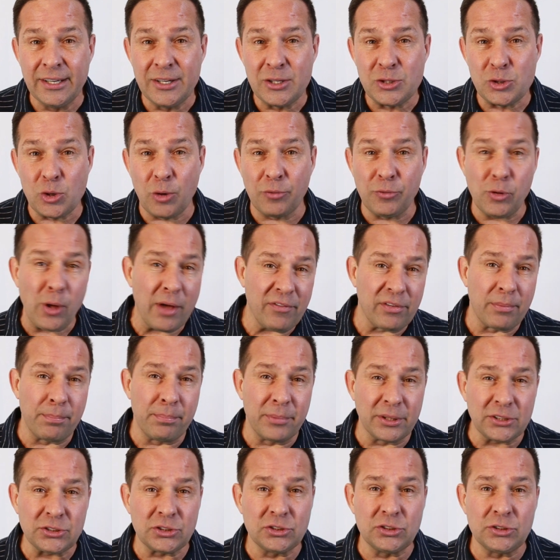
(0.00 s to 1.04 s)
So if you have a
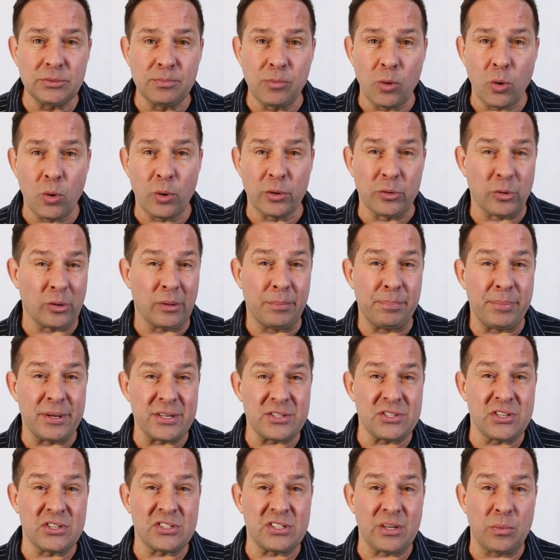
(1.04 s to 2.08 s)
missions board or a
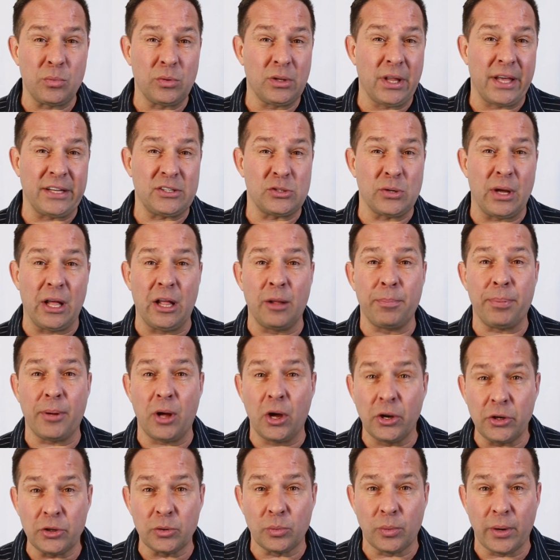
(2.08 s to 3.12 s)
business that would like to help
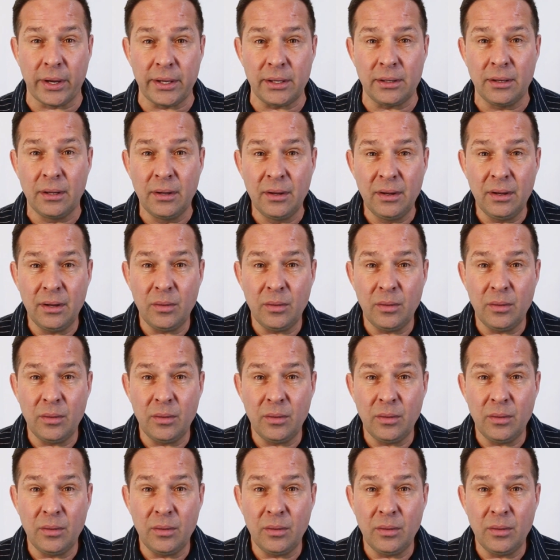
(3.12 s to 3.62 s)
underwrite